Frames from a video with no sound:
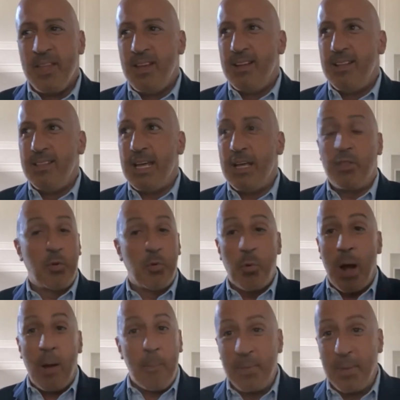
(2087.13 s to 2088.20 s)
They threw
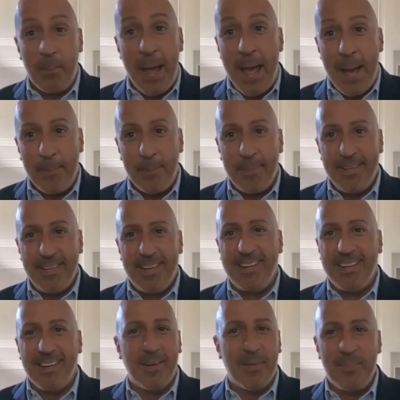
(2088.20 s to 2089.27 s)
out the map
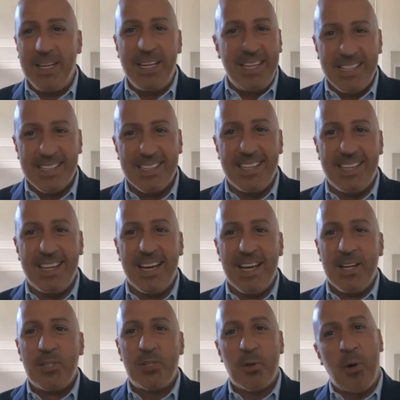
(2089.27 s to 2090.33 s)
immediately.
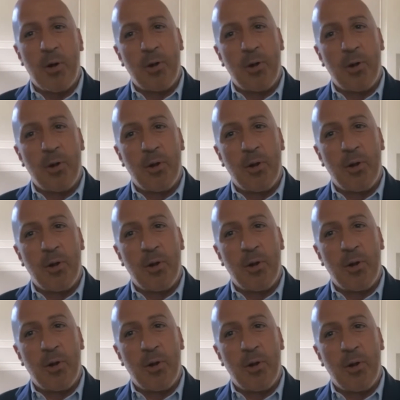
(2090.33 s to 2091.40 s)
So our
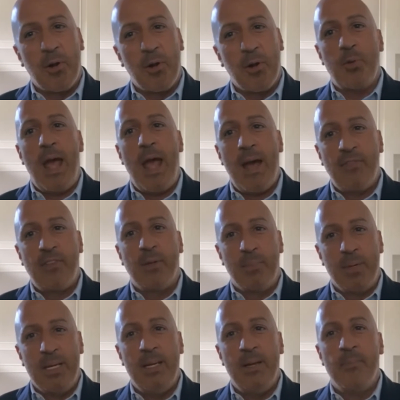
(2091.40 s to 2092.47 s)
simply states you have to
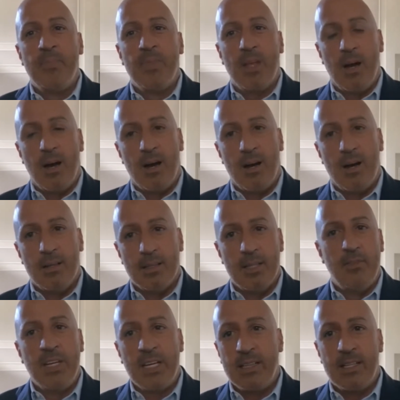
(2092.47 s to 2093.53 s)
be
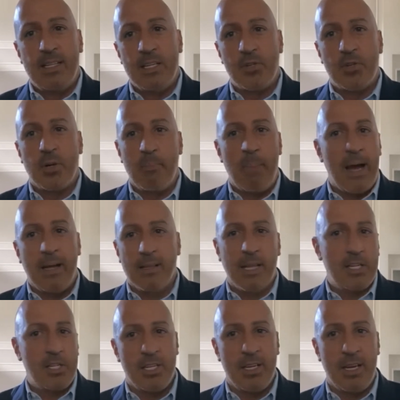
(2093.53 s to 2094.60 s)
living in the district by
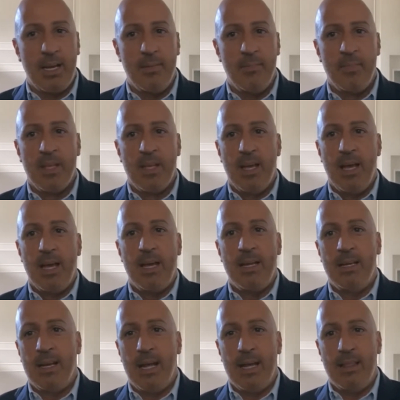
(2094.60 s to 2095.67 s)
election day,
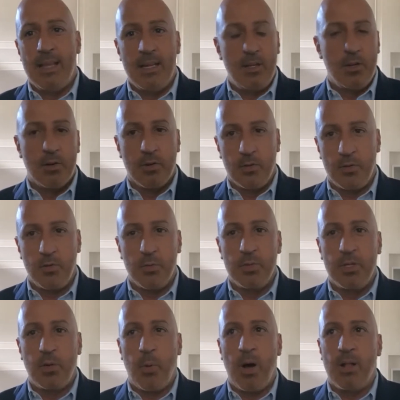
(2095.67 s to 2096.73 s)
and then you're duly
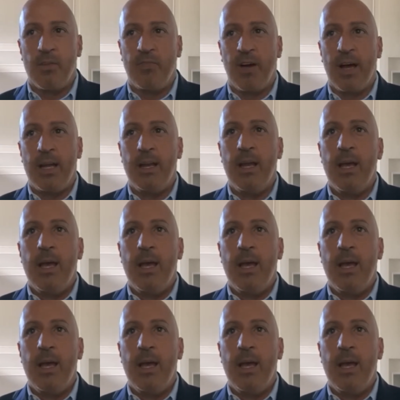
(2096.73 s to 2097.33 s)
qualified.